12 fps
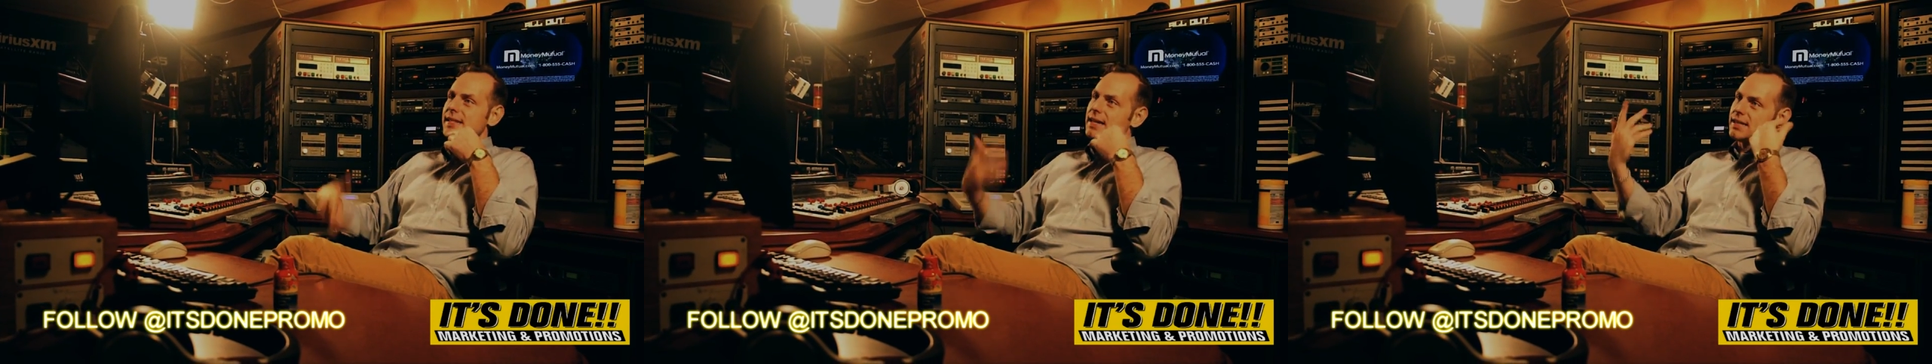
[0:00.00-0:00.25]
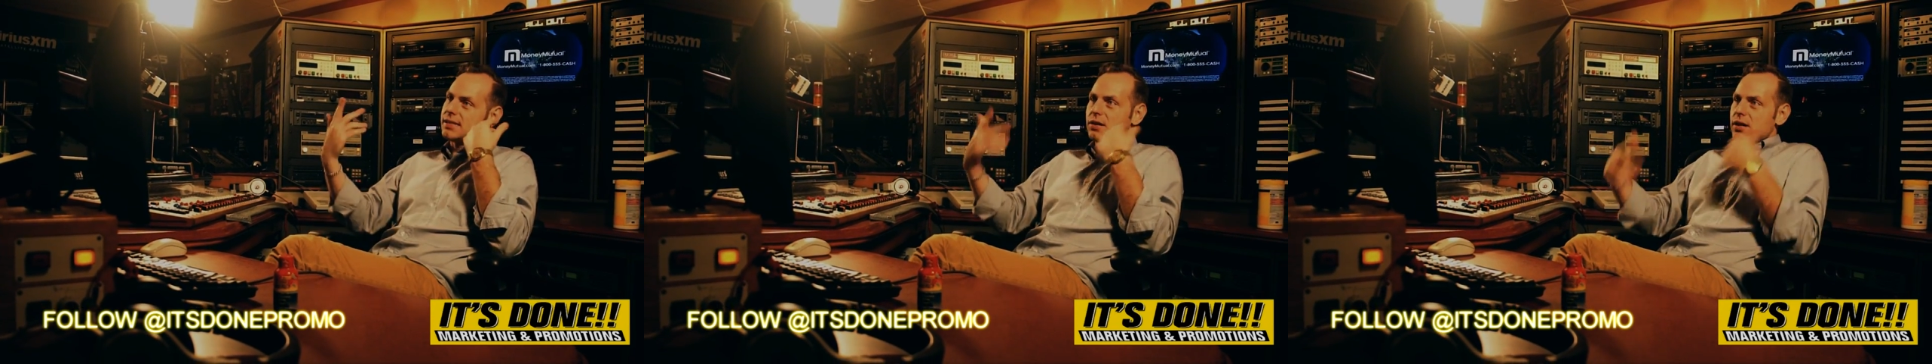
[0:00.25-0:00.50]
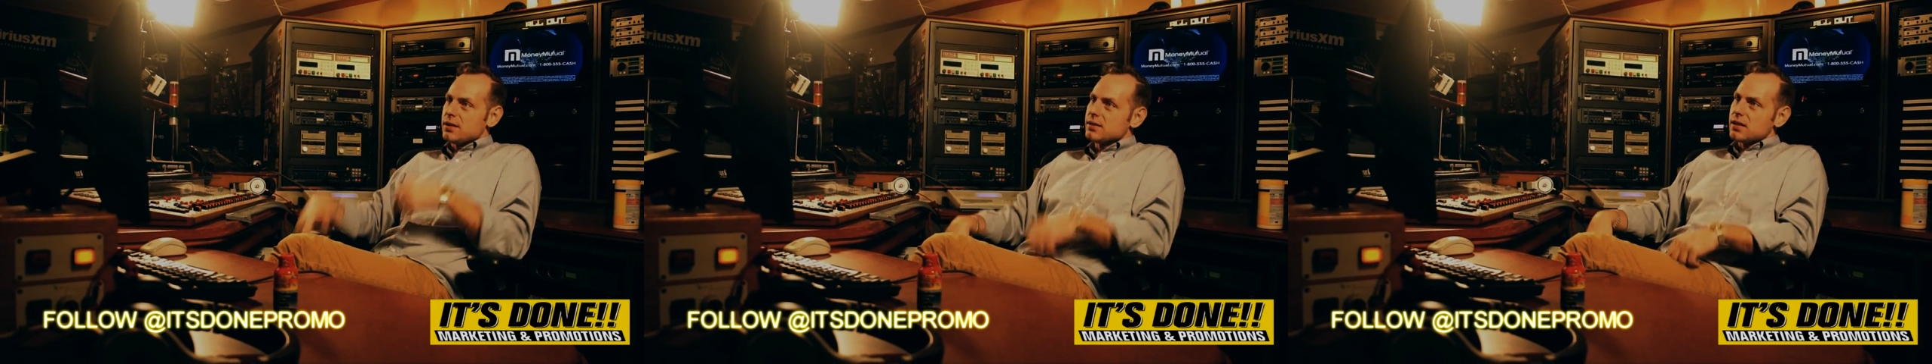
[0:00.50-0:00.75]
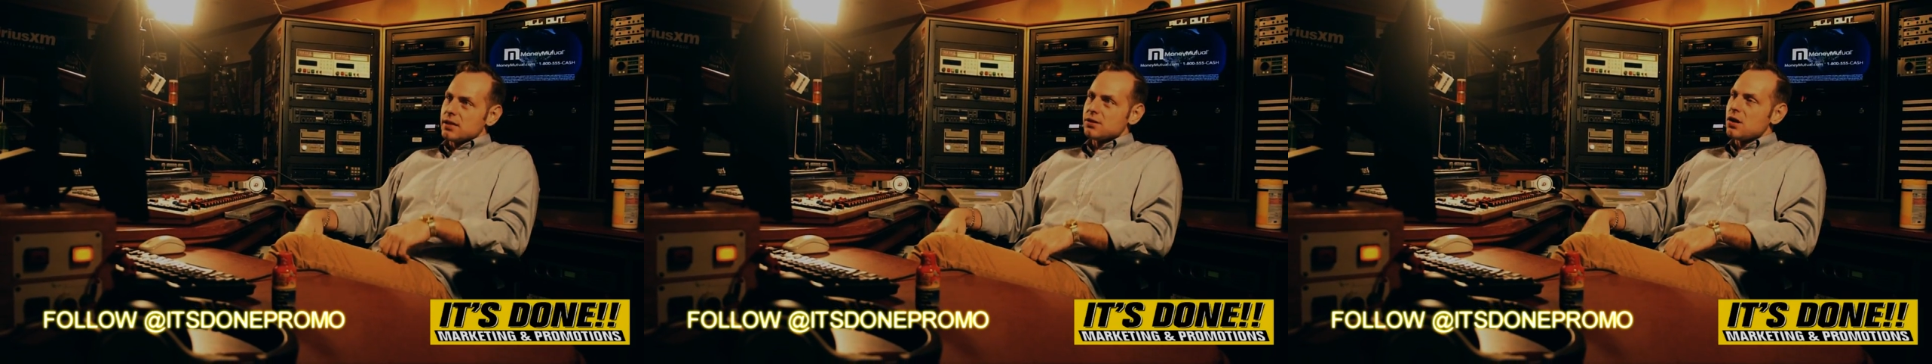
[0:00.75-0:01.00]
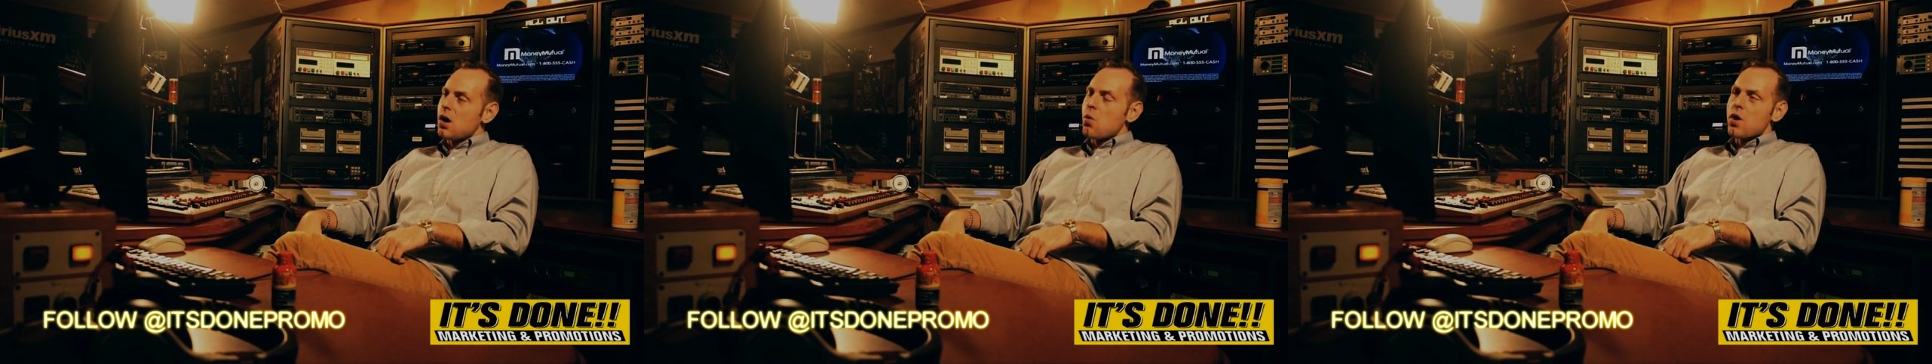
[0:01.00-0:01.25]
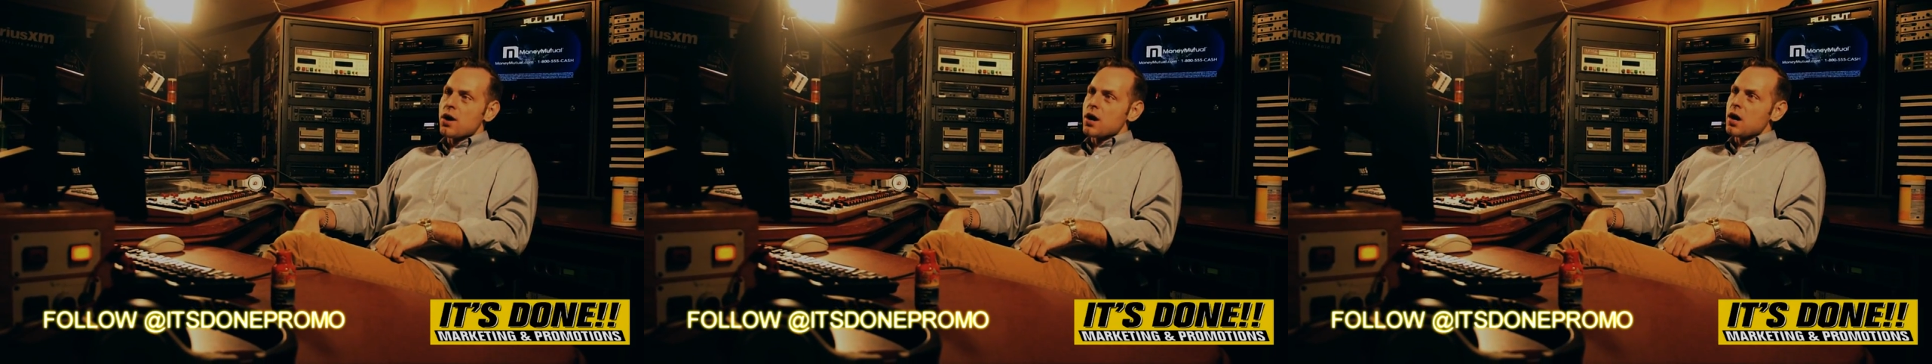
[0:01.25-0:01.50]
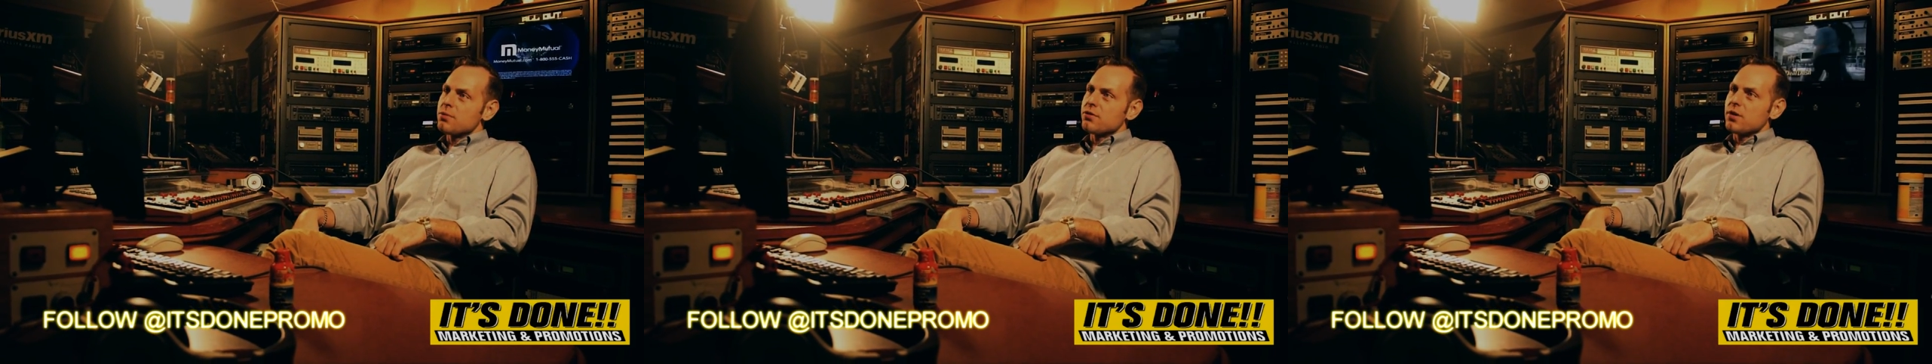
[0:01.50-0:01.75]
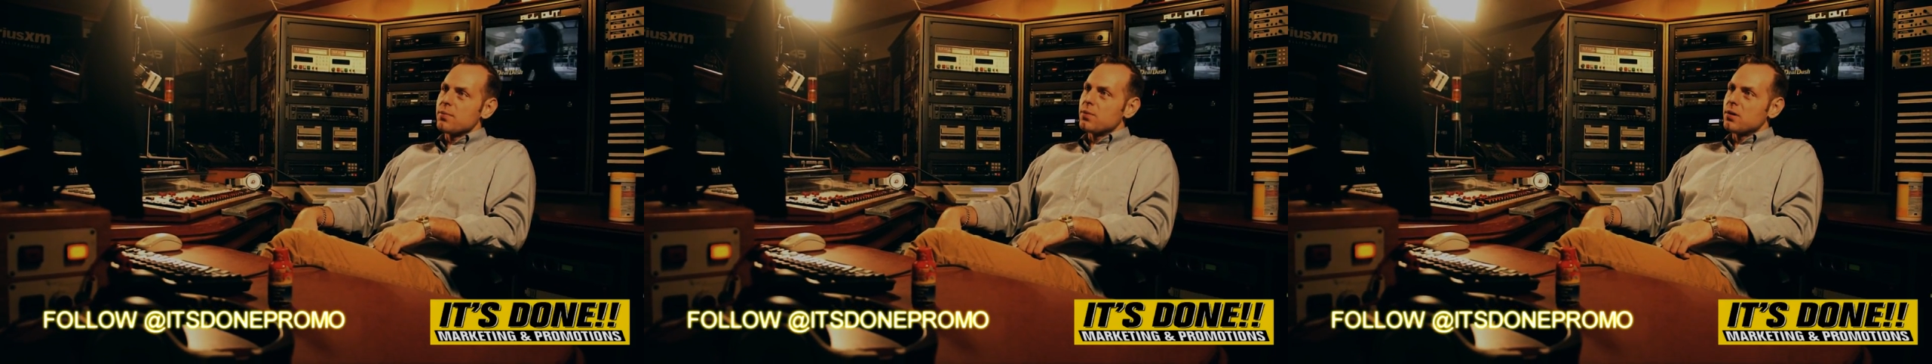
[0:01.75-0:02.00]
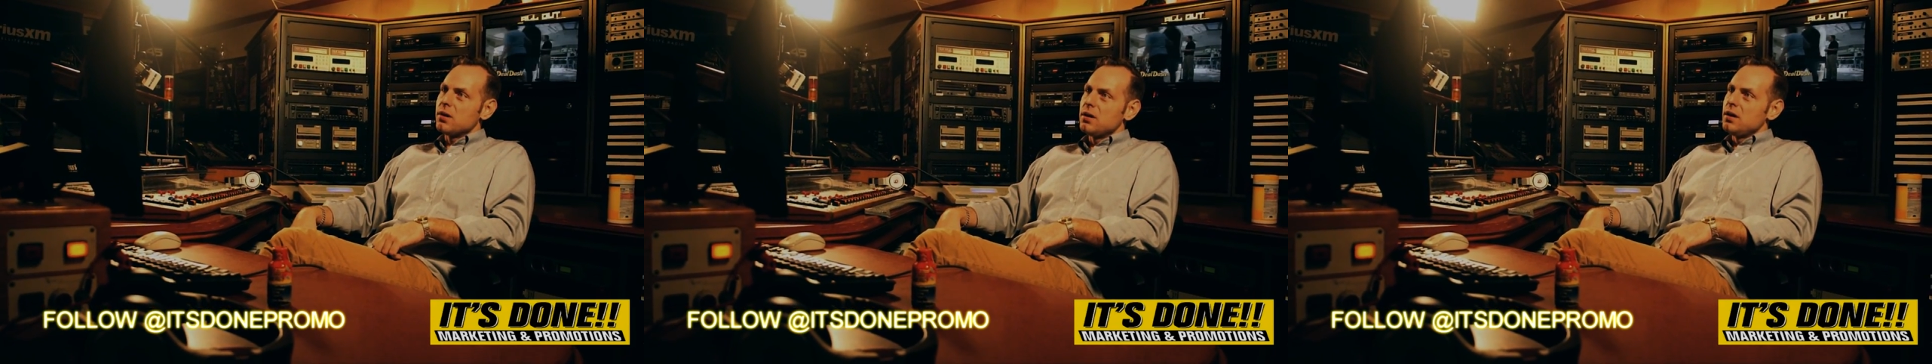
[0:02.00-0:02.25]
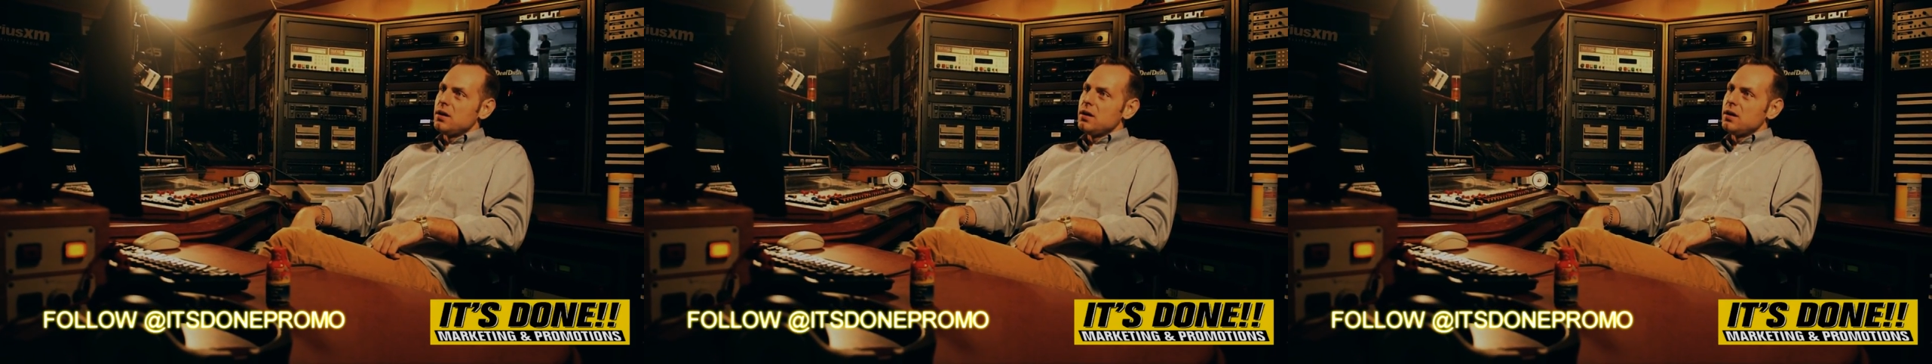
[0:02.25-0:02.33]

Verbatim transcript: And I saw this, I saw a one-armed stripper,